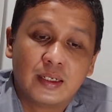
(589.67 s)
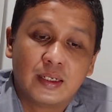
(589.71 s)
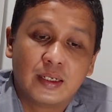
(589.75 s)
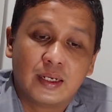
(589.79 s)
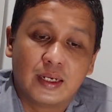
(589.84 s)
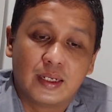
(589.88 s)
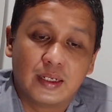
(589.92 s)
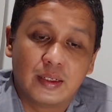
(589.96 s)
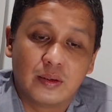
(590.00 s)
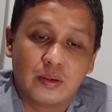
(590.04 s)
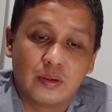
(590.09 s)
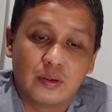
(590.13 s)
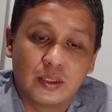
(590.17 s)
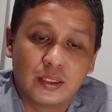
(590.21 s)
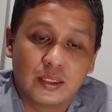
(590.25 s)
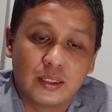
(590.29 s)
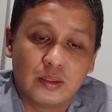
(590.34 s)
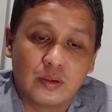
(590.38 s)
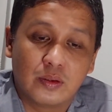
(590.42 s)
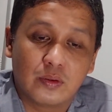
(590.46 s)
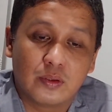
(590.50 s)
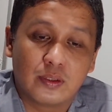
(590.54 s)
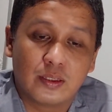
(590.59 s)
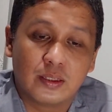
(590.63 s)
and in
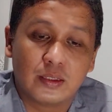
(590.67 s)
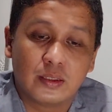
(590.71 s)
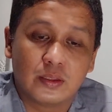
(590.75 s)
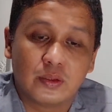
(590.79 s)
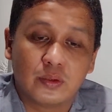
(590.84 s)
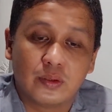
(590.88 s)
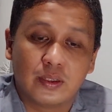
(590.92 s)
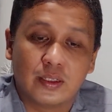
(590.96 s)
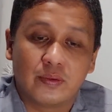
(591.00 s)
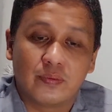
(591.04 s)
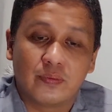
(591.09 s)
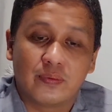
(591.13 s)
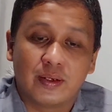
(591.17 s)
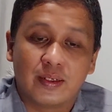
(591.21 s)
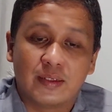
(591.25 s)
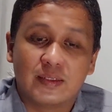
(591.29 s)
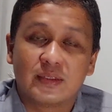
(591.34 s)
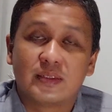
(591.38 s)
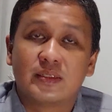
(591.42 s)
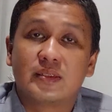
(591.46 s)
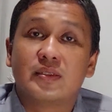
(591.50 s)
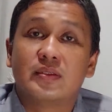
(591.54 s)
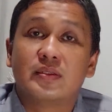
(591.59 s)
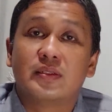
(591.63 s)
order to
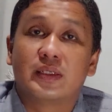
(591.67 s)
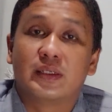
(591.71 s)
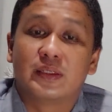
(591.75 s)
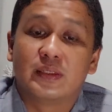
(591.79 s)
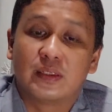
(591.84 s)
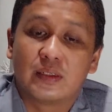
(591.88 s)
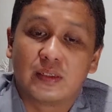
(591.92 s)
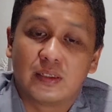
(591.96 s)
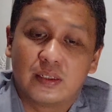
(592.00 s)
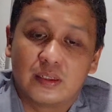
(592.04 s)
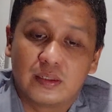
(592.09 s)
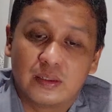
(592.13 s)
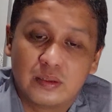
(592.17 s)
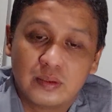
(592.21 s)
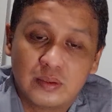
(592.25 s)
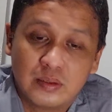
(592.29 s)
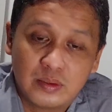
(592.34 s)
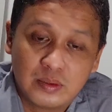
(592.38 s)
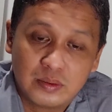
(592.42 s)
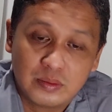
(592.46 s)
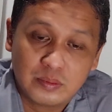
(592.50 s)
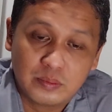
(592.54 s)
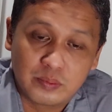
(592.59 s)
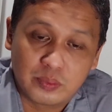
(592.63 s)
advance general
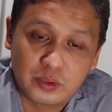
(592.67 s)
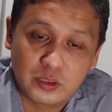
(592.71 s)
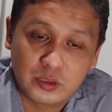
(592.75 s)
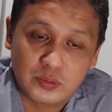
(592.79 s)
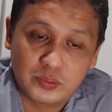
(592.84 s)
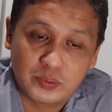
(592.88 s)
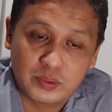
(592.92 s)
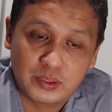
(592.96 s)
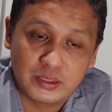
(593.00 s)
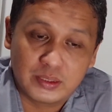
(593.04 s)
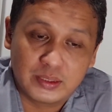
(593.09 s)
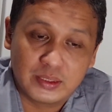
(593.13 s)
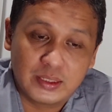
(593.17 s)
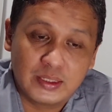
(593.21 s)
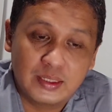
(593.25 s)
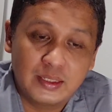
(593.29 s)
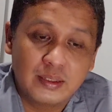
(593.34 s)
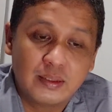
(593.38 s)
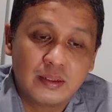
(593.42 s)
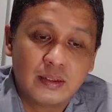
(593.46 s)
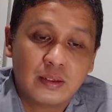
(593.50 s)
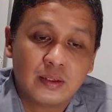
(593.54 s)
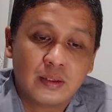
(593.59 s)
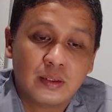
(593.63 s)
prosperity,